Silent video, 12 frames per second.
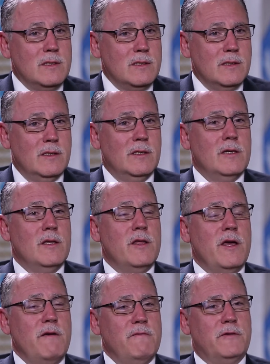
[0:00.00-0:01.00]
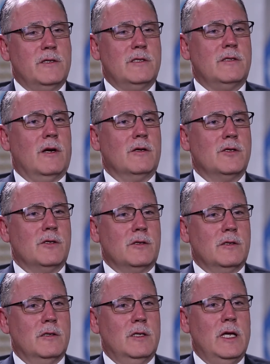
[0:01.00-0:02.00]
that came to Afghanistan went to
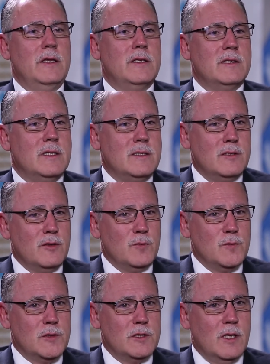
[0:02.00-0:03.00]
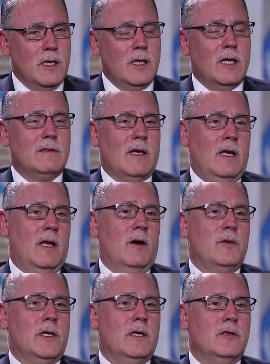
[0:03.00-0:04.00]
humanitarian action that
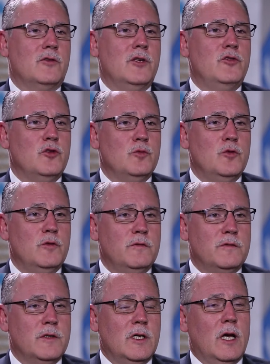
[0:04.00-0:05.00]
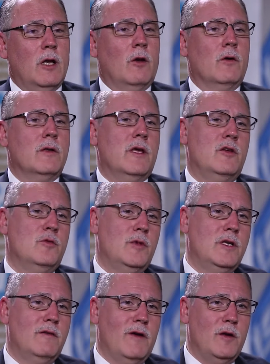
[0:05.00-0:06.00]
allowed the country to move along the human
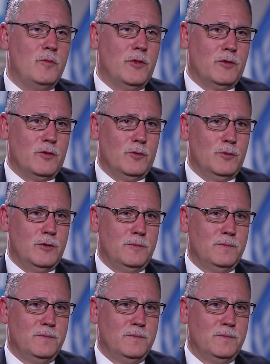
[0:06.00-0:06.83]
development road.